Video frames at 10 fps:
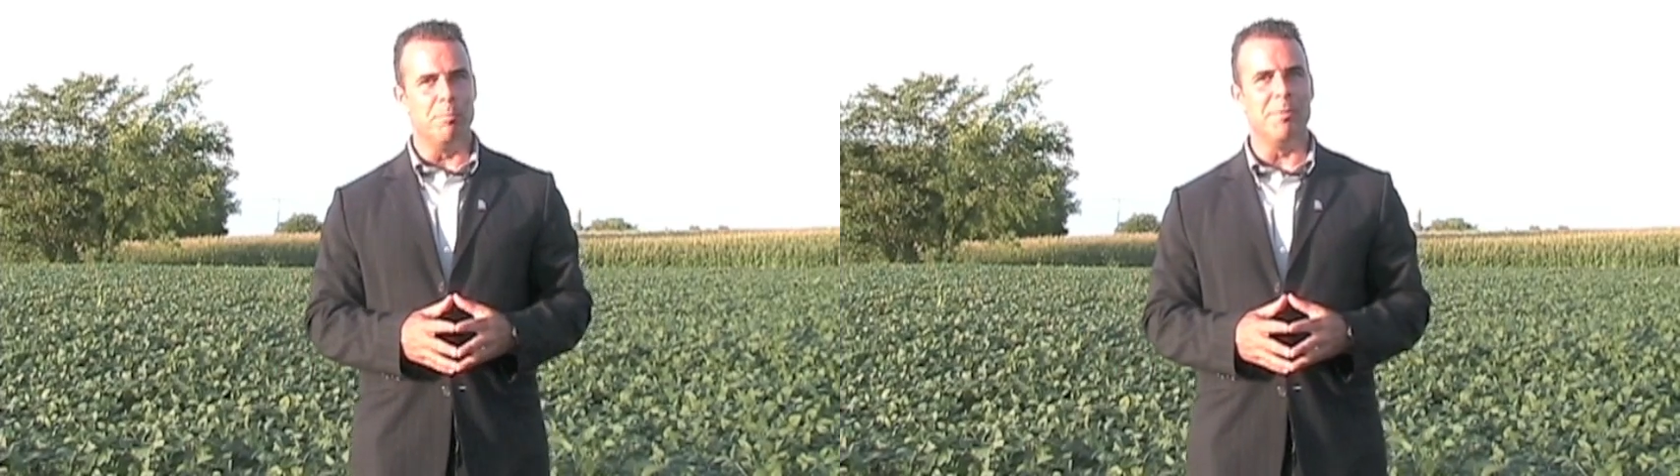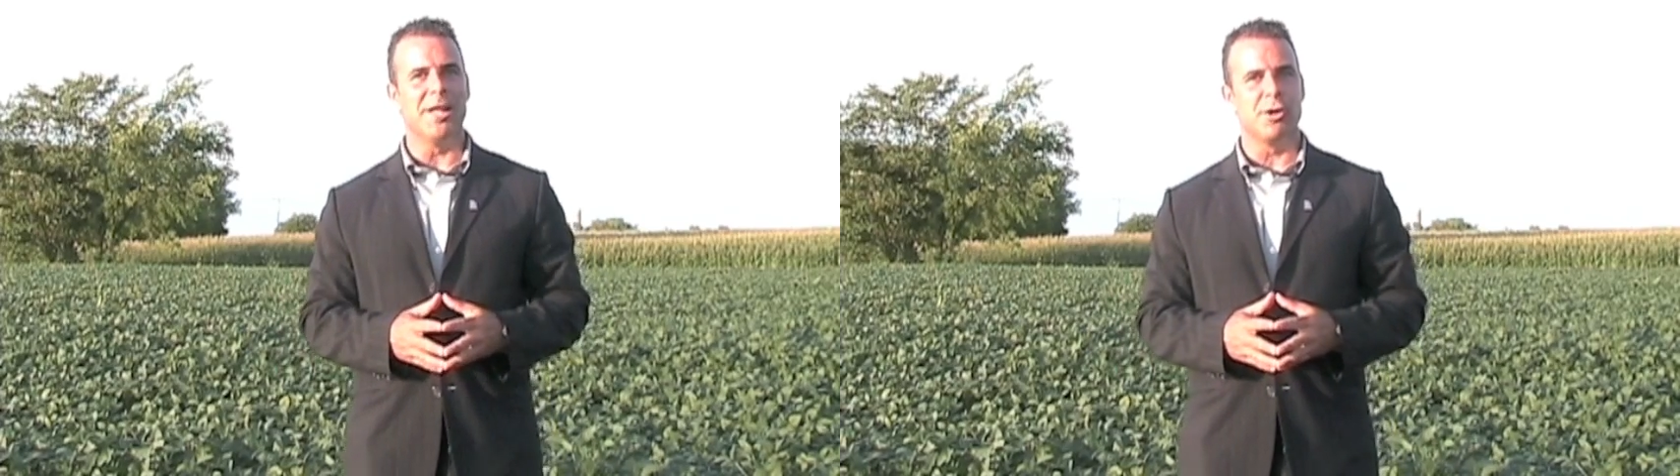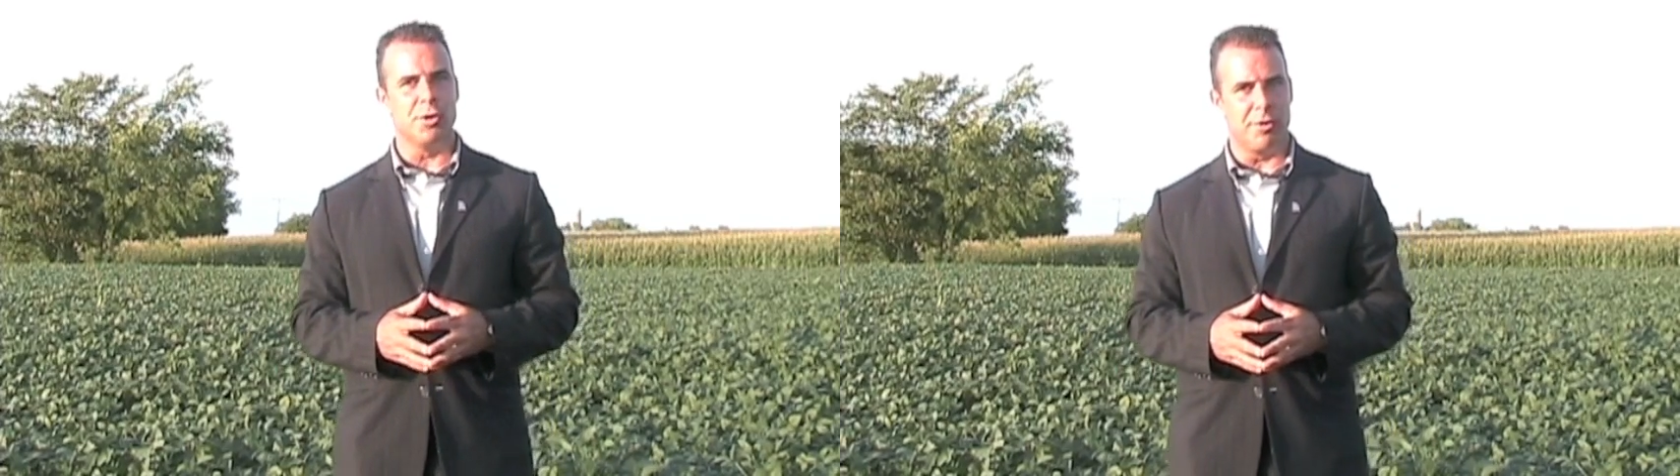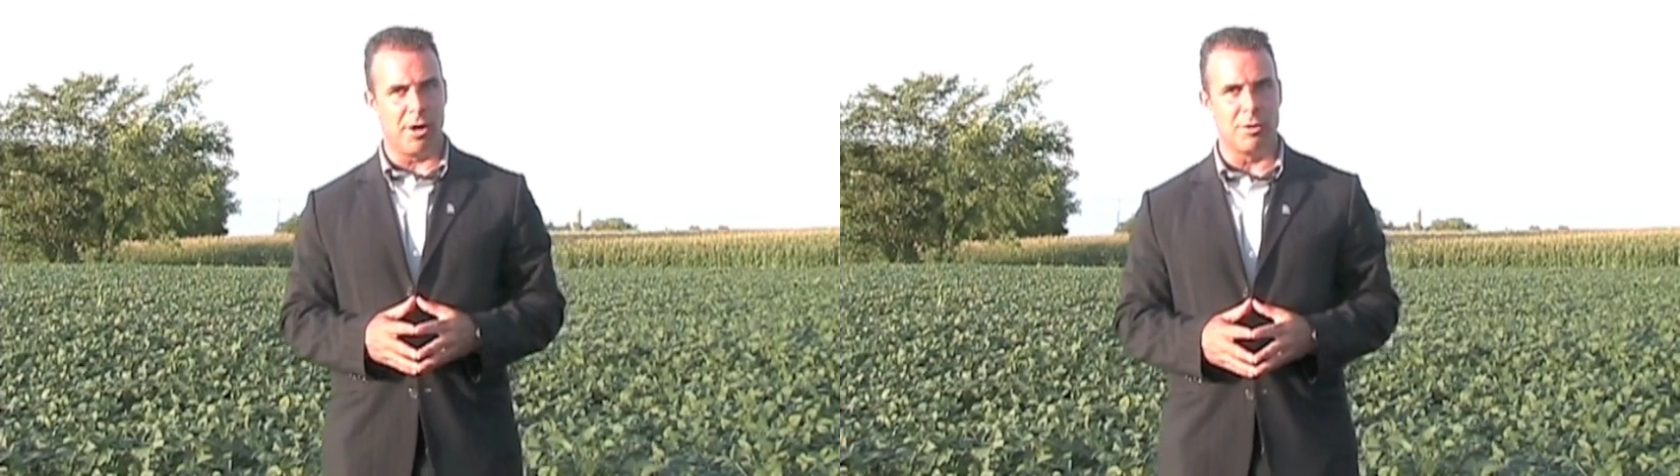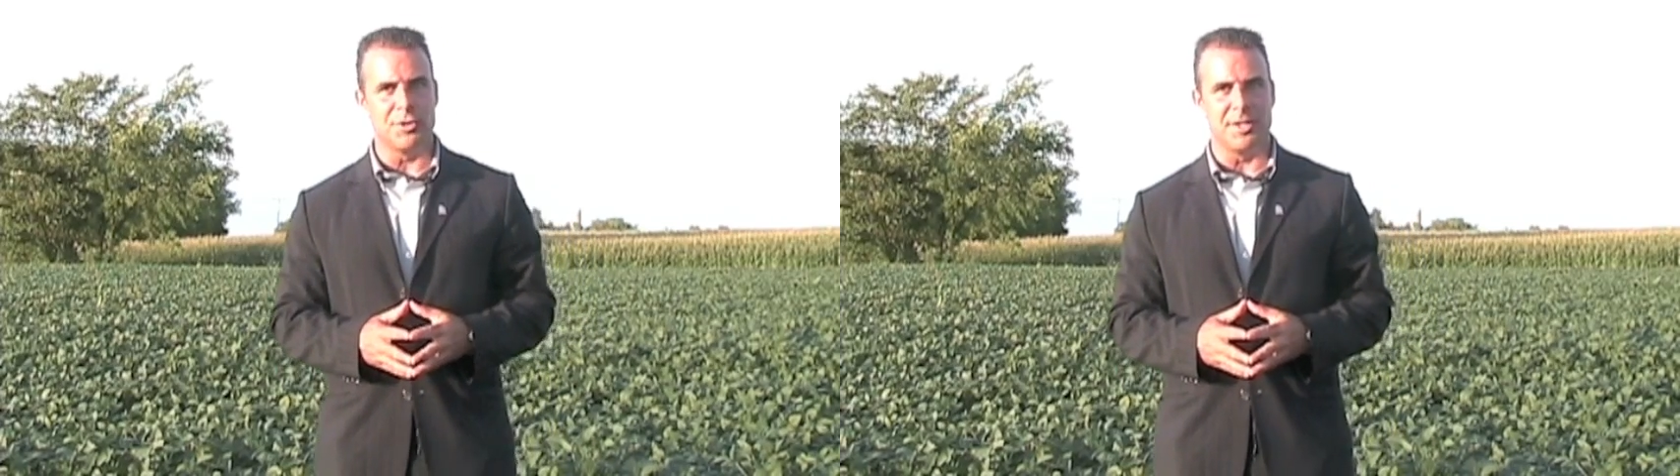million
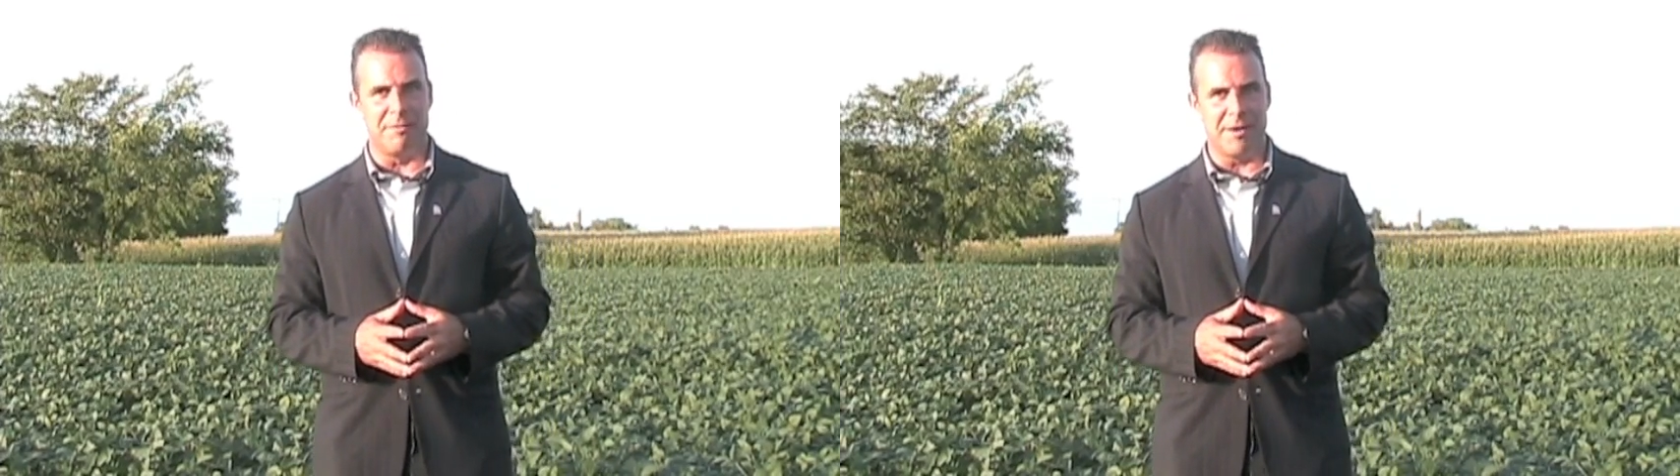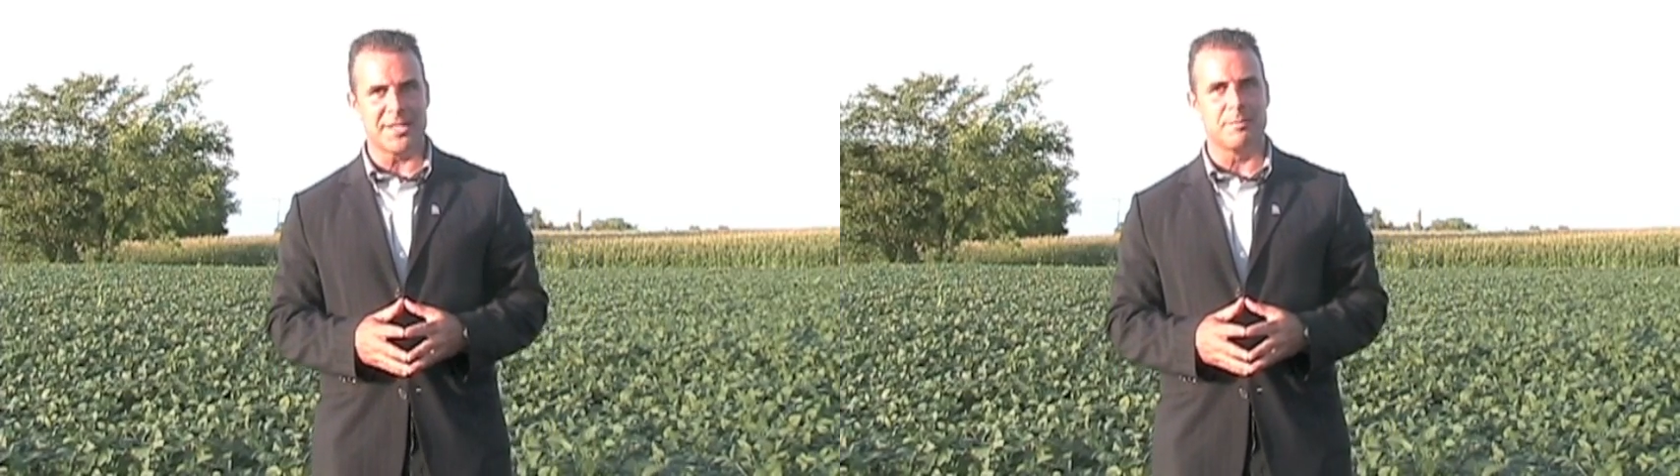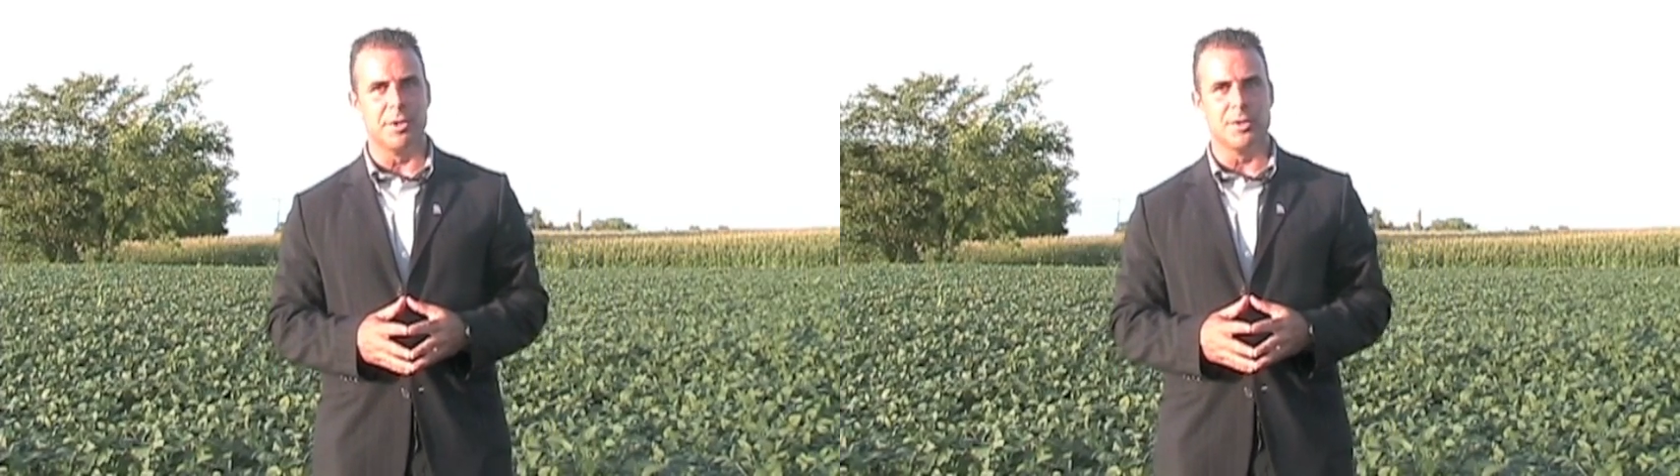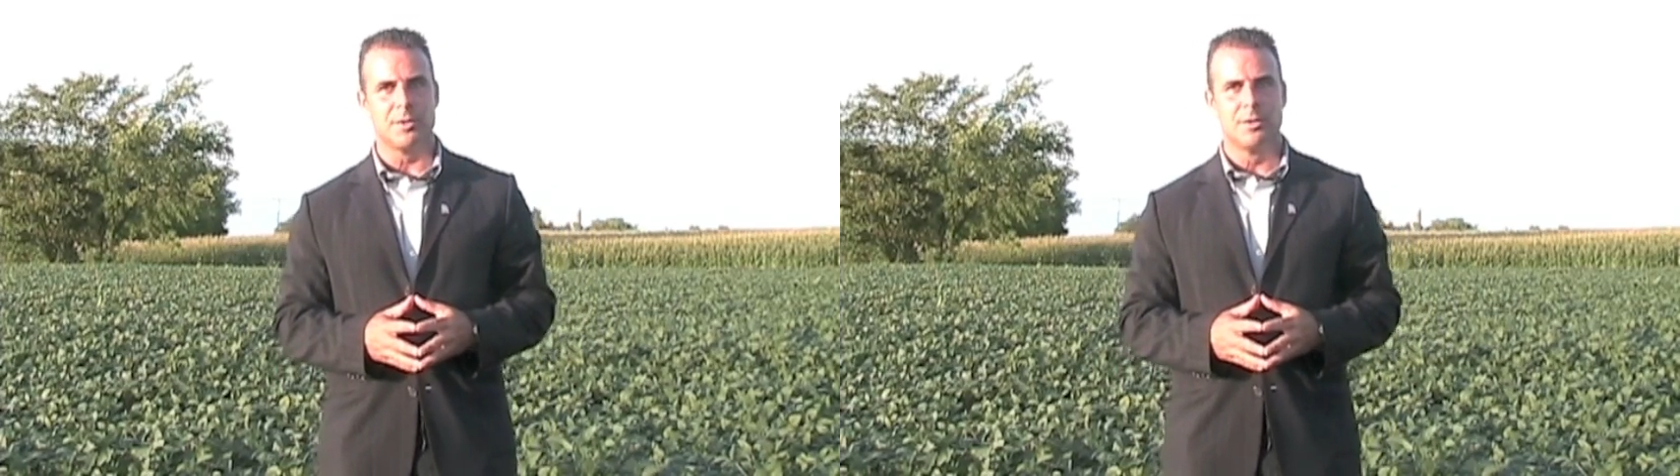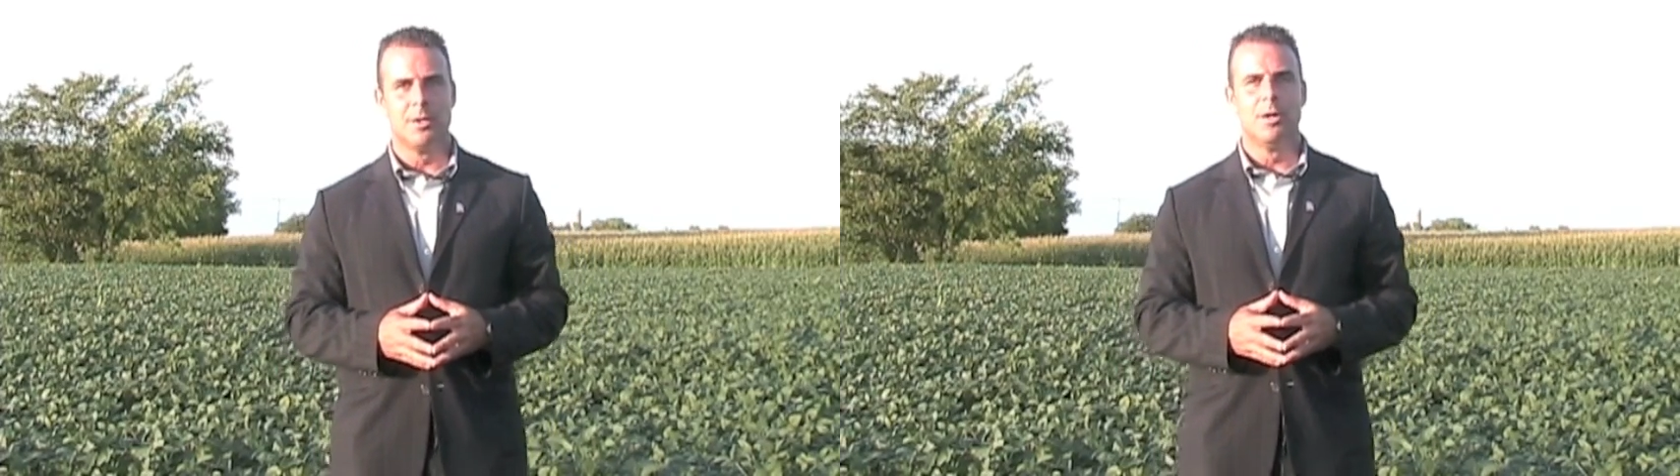investments